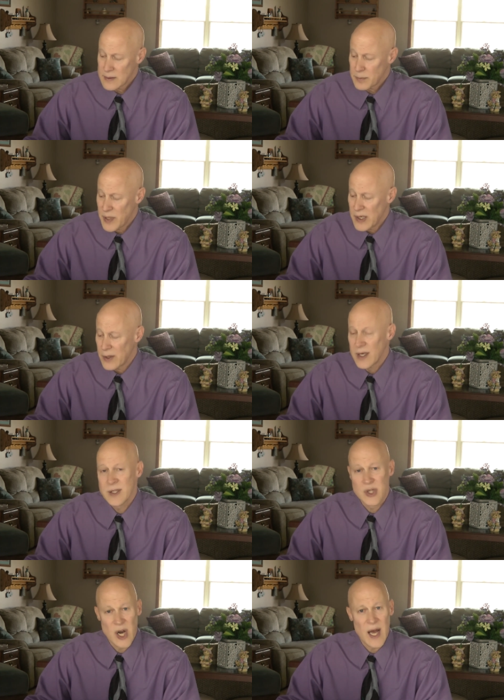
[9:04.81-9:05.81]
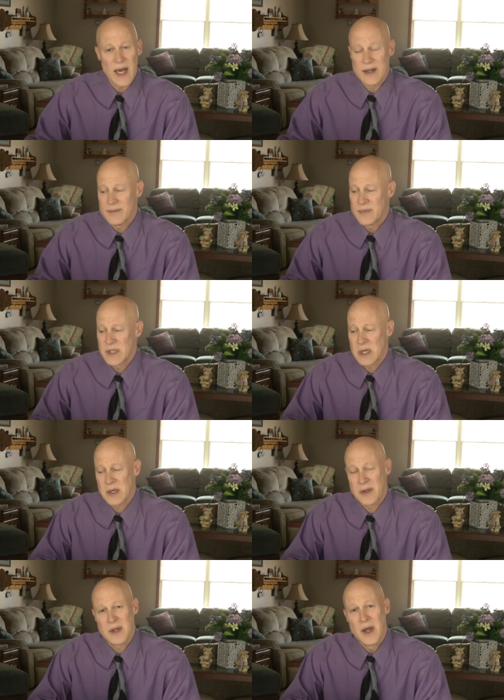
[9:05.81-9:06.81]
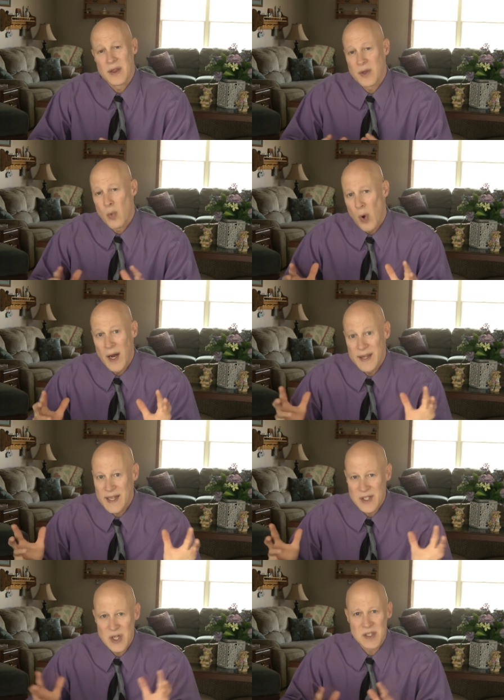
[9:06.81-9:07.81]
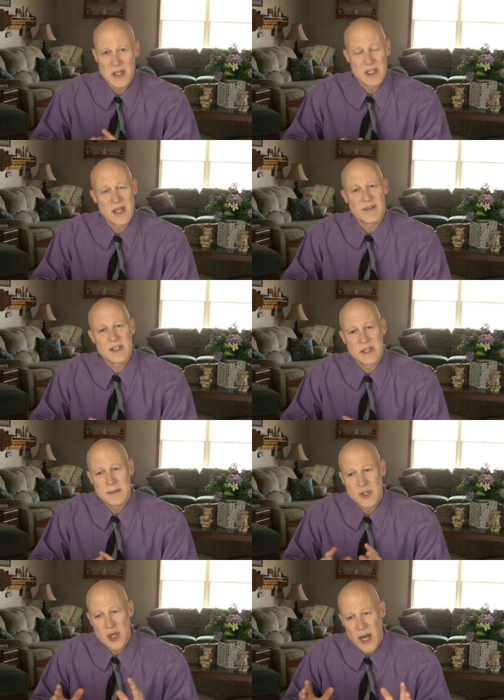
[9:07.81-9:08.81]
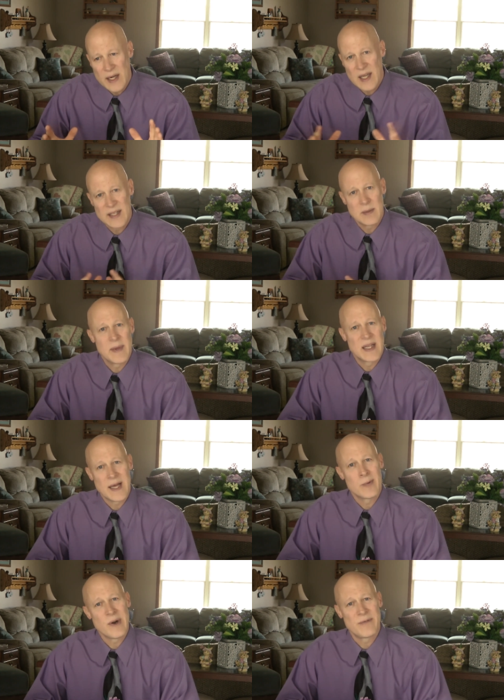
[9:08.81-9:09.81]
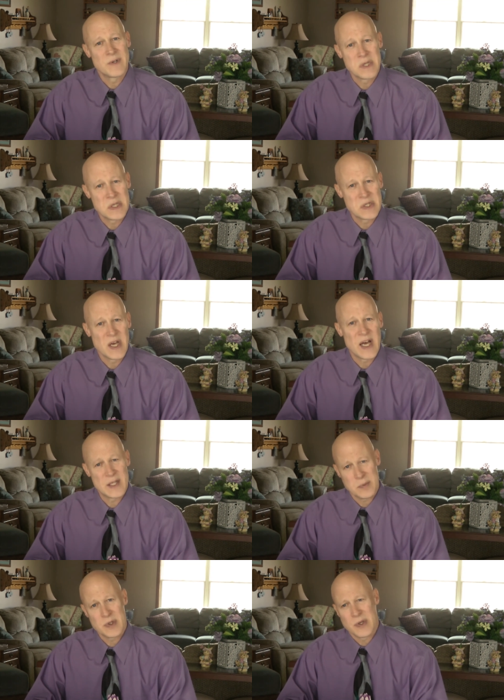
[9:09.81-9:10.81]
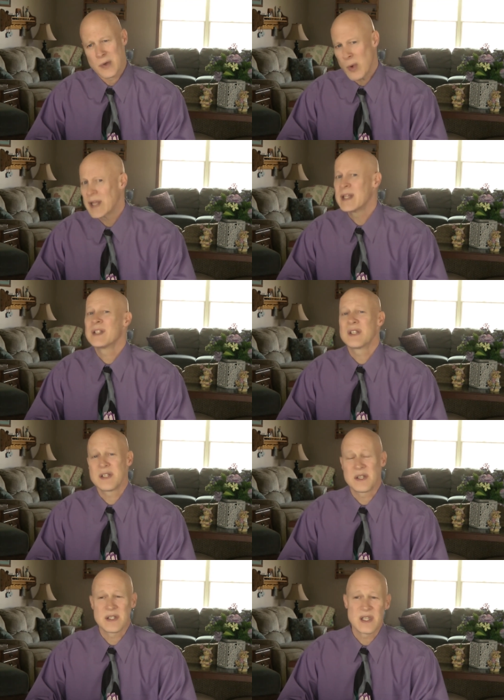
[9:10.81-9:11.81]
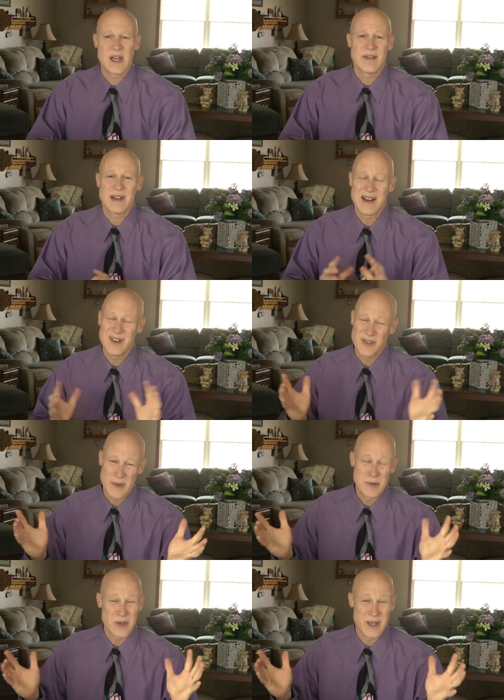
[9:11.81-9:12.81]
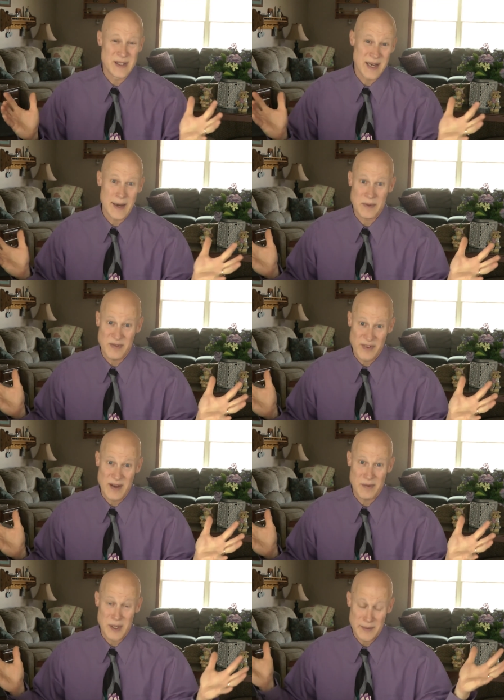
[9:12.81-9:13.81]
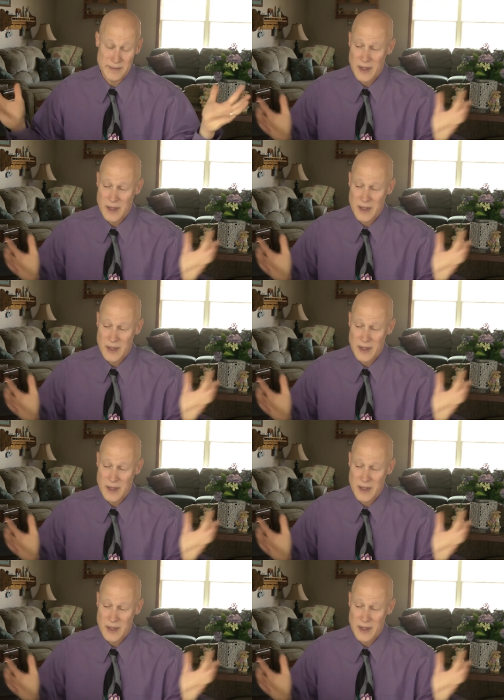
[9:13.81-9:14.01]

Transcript: Peter and John. So the one that Jesus loved. It seems John liked to make that reference in his gospel to the one that Jesus loved. I don't know if he's trying to say I'm the favorite,